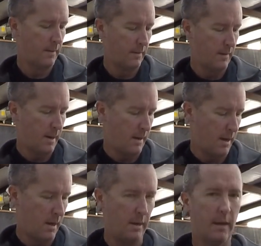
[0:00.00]
Right
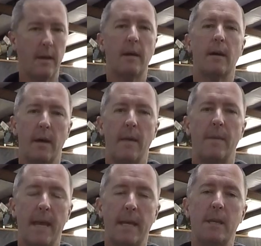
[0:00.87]
on.
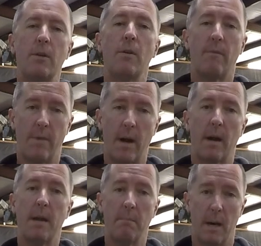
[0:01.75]
Thank you
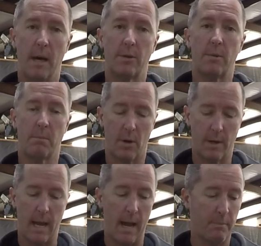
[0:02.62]
very much,
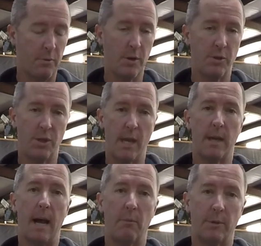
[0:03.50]
Bernie. I appreciate
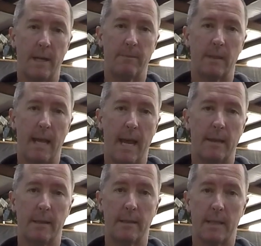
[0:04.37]
it. I will definitely
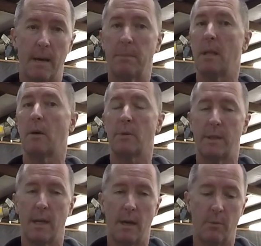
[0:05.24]
hang this up along with
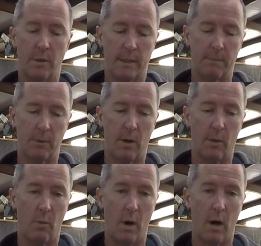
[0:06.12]
the other ones up there on
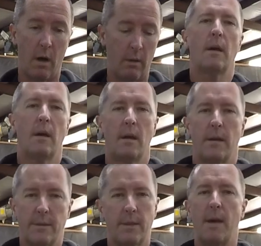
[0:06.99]
the wall.
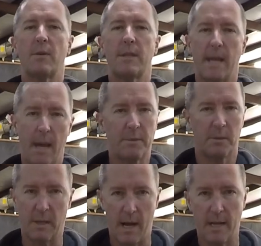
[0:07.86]
So that was an
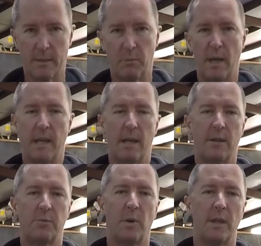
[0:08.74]
absolutely awesome way to
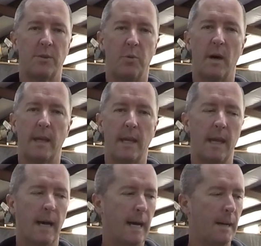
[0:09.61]
end
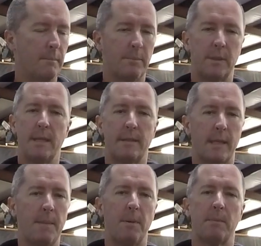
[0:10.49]
2020. Please
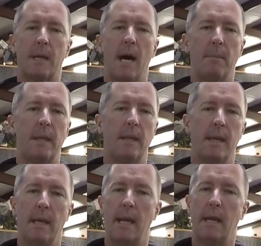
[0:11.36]
keep them coming.
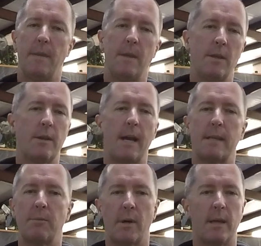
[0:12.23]
Anything you
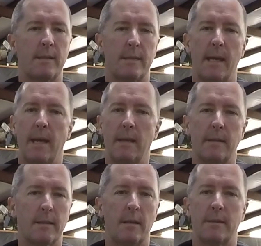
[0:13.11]
guys want to send,
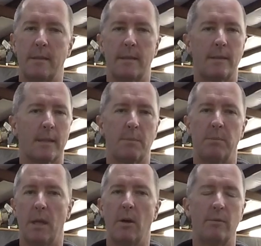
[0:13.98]
as long as it doesn't
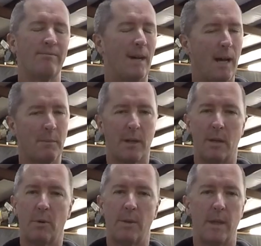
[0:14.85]
explode, I'm
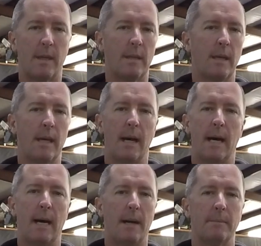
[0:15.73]
good with it.
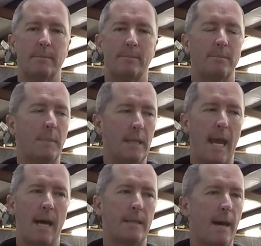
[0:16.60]
But
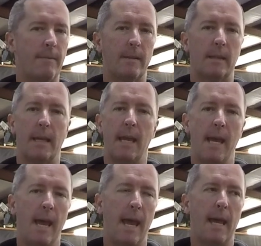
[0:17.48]
yeah, definitely.
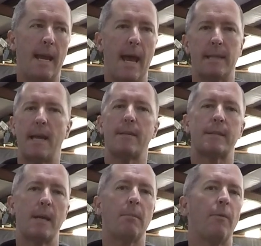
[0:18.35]
And as I
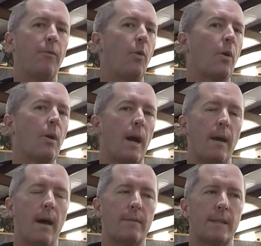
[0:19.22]
said before,
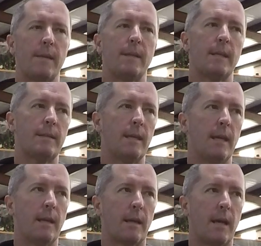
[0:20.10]
I've said this
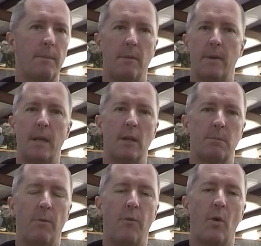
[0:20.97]
in a couple of videos
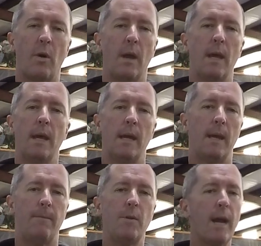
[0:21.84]
before,
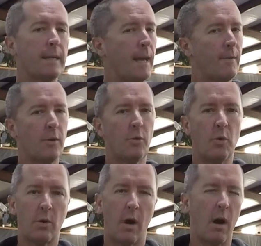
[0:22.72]
if you guys have a
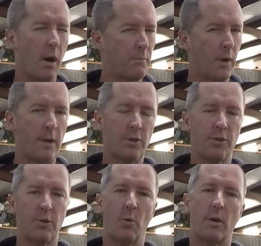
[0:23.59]
cool car, a
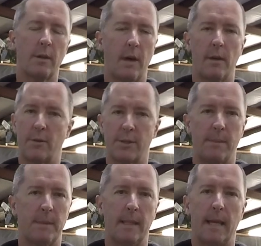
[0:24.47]
project you're working on or
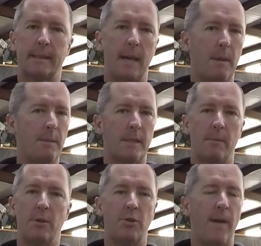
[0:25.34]
something like that, maybe
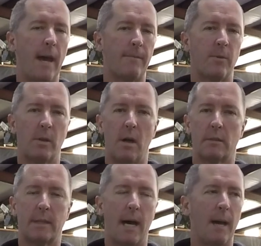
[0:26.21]
something that you've had for a
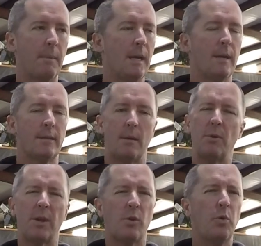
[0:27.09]
long time, something
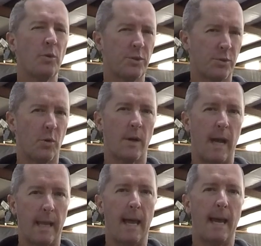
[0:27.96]
with a cool story,
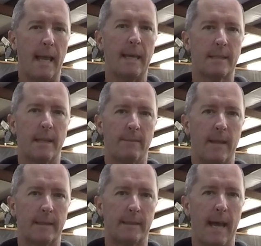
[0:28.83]
I like stuff
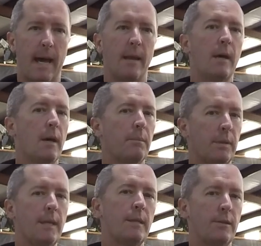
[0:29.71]
like that.
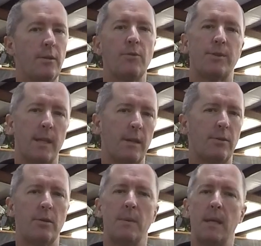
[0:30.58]
Please do send
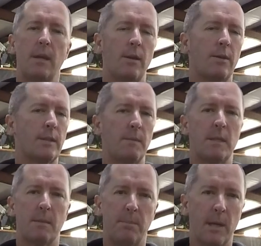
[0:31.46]
it to me. You can send me
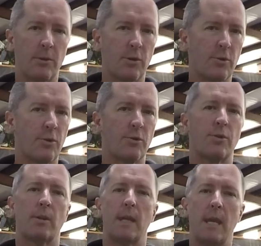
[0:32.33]
some pictures. You can
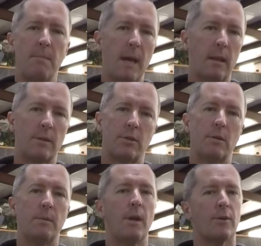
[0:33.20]
certainly email it
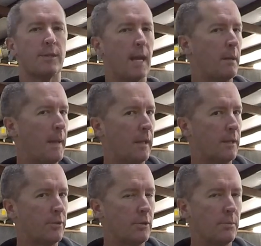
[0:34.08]
to me or snail mail
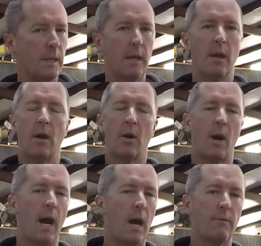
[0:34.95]
it to me, or
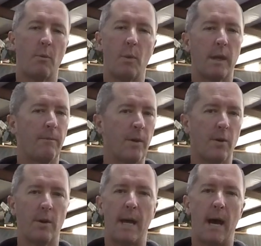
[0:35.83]
however we can
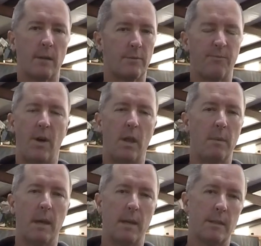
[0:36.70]
figure it out. Follow
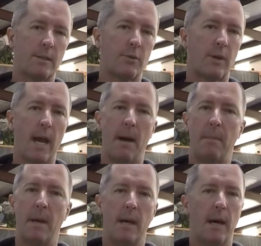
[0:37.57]
me on Instagram.